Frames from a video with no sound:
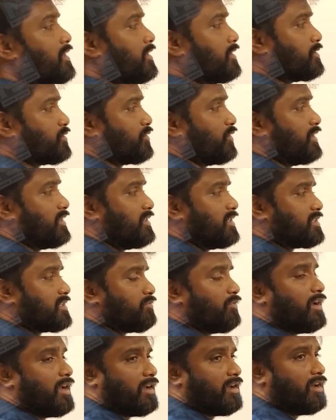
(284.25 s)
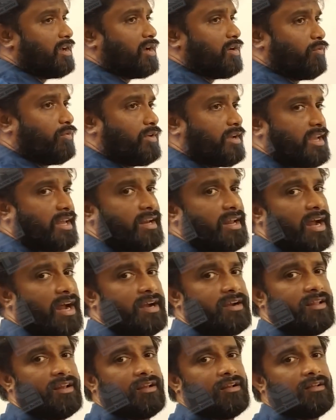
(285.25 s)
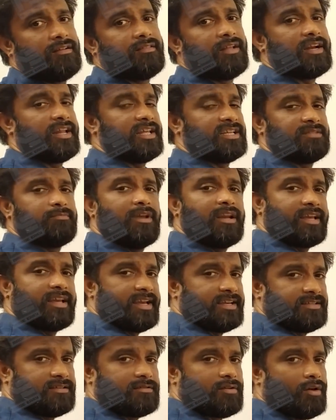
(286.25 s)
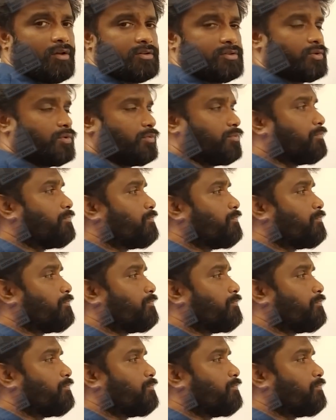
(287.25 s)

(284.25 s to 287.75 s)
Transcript: So in this way, we can handle the decimal cases also.